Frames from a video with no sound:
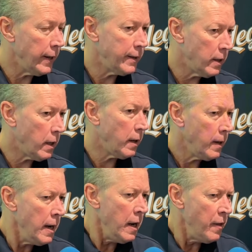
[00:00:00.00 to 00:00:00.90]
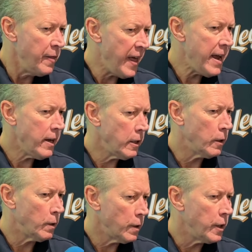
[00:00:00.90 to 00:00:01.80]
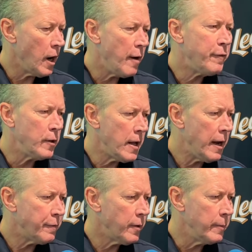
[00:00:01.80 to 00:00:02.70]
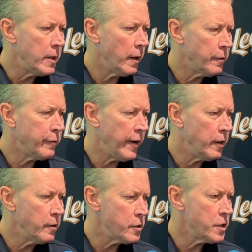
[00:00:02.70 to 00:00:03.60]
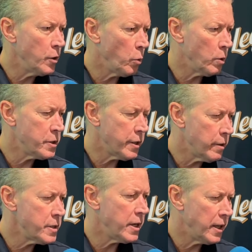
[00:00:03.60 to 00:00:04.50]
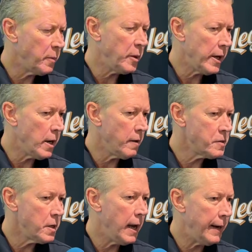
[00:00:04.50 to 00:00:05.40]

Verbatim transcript: And they had learned an awful lot from the other failures in the World Series and playoffs,